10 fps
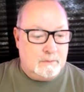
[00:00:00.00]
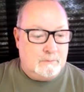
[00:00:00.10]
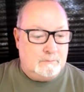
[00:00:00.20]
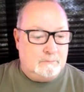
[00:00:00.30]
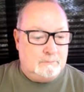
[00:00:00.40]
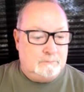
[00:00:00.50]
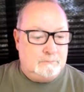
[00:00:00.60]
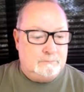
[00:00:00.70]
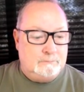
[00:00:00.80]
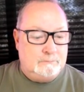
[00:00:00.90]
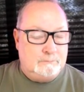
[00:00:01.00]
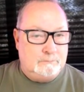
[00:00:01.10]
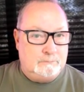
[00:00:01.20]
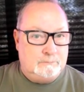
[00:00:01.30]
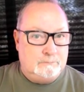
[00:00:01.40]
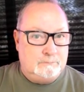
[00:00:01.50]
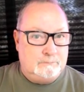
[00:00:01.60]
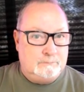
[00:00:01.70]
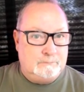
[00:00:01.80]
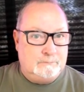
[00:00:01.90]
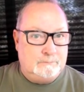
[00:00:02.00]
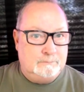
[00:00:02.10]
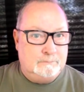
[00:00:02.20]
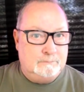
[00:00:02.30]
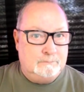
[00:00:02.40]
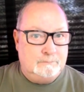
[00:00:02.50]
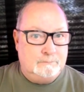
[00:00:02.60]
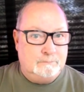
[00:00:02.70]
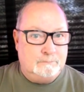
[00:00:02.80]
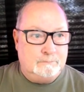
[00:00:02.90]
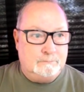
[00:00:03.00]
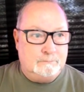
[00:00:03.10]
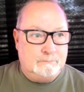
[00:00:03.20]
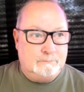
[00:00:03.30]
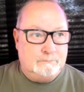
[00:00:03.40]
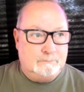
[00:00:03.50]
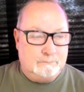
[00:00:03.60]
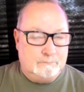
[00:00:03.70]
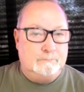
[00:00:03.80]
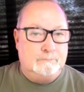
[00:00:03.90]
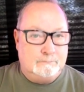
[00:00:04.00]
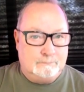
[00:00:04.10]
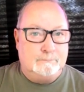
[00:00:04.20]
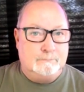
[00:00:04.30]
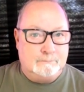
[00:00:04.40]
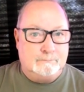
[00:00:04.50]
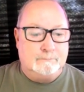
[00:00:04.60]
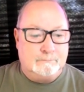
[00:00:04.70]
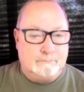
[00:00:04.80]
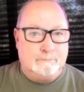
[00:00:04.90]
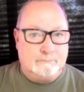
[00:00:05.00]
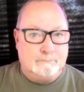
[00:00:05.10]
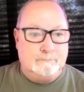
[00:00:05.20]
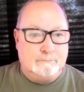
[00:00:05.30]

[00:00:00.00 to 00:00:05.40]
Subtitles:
This person isn't speaking.